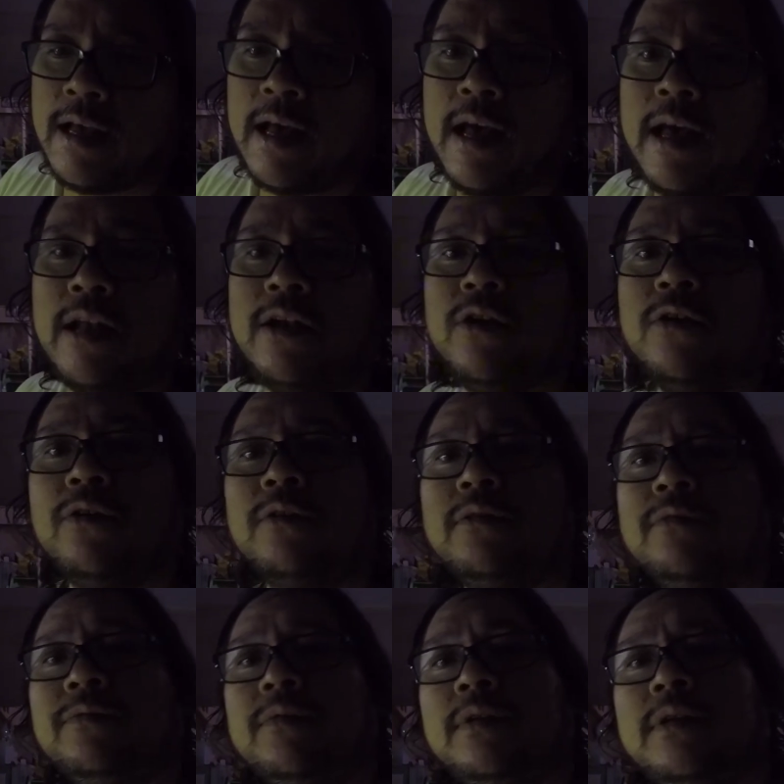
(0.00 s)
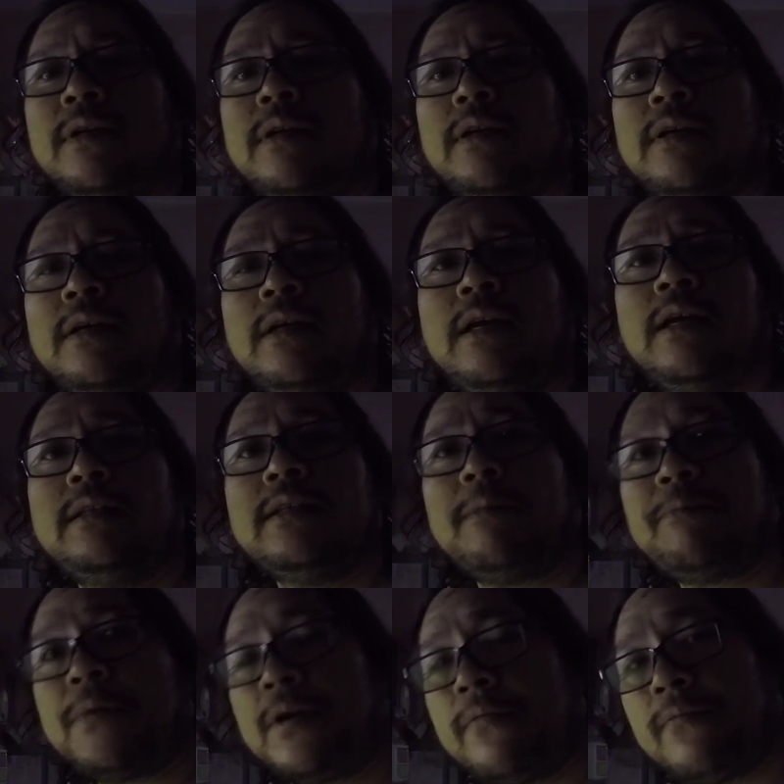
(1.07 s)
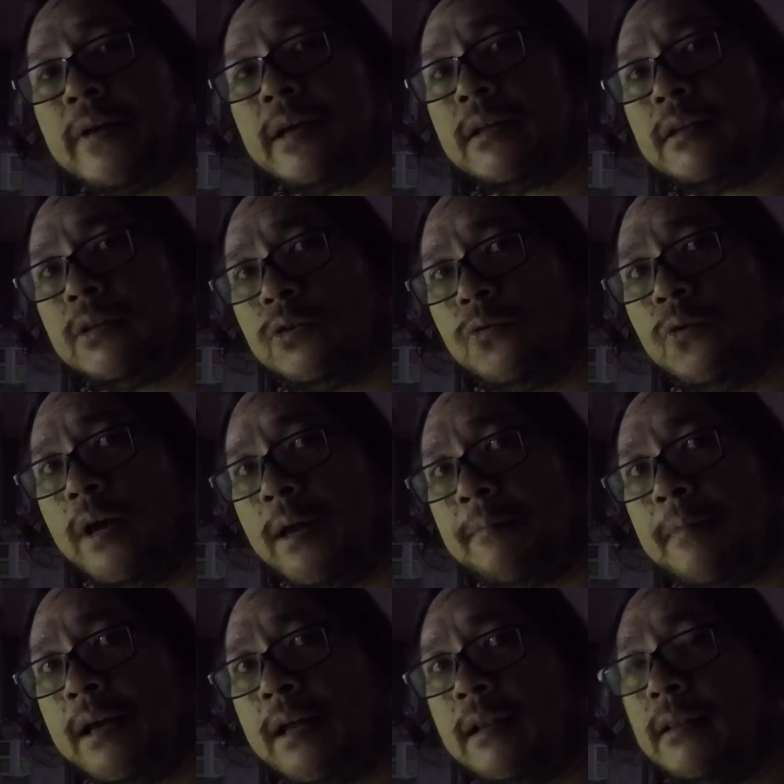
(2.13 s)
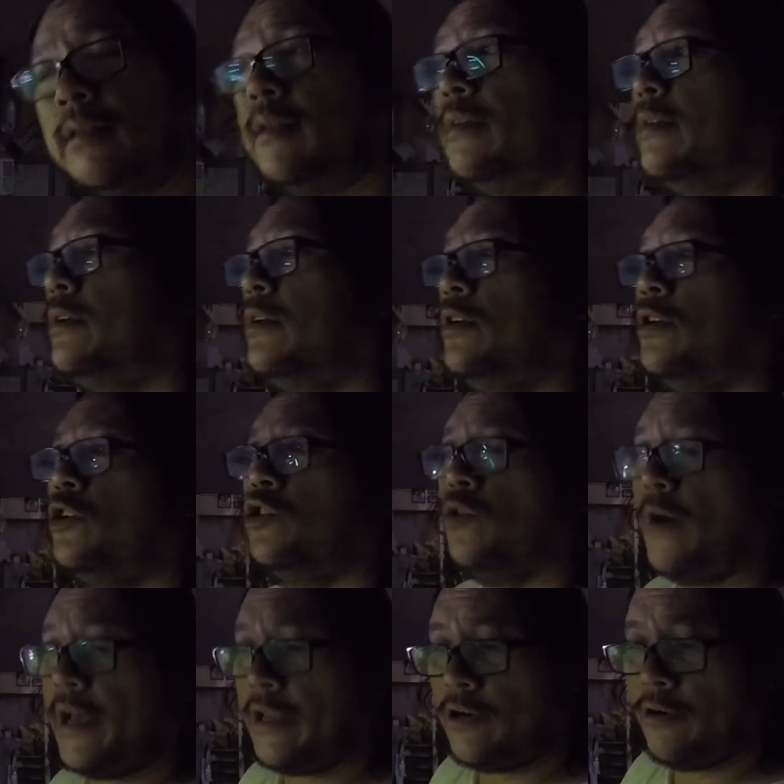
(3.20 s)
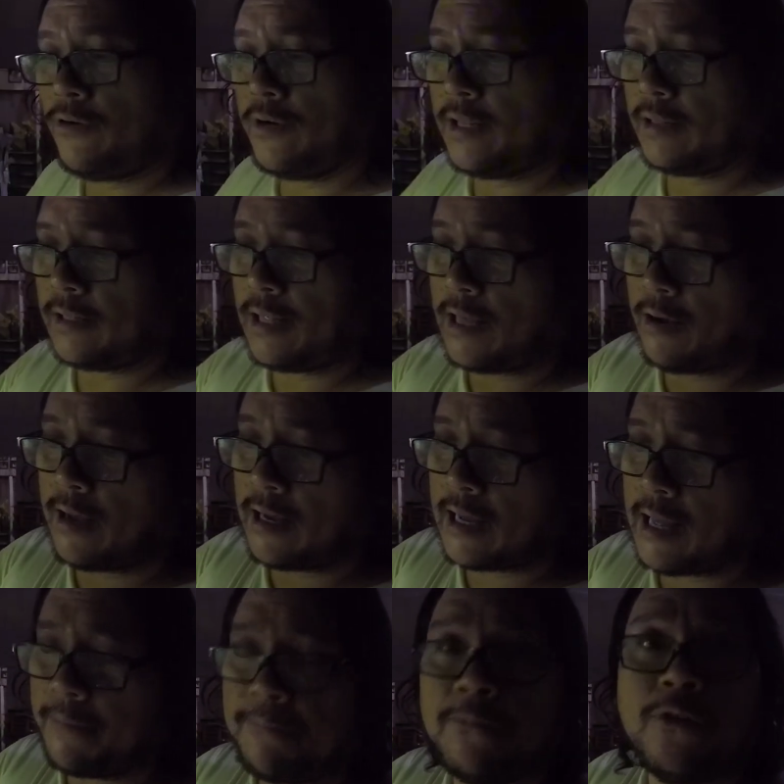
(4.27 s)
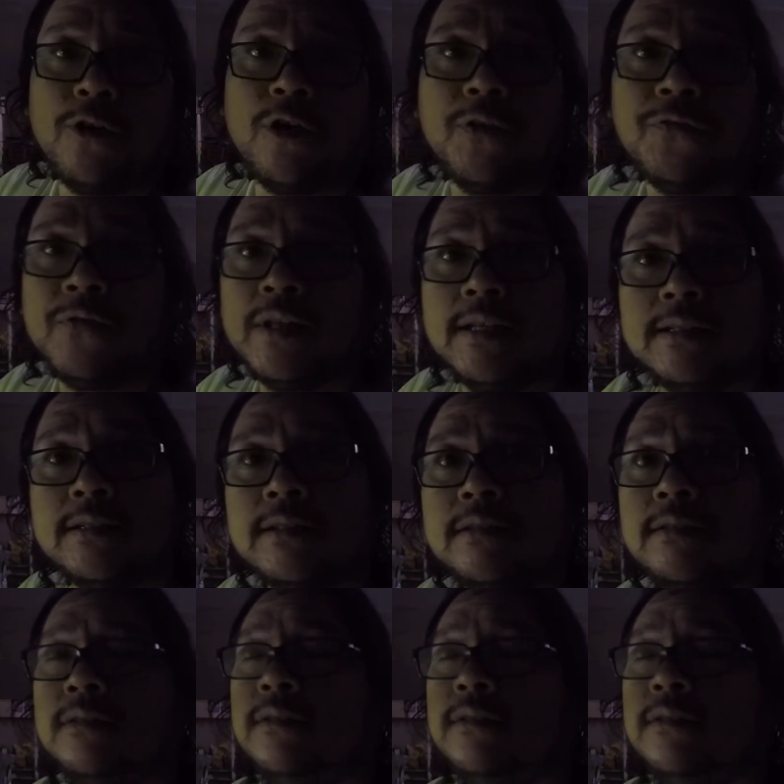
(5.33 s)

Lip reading: and look, it's a perfect 2 ml. So I know that a cup full of this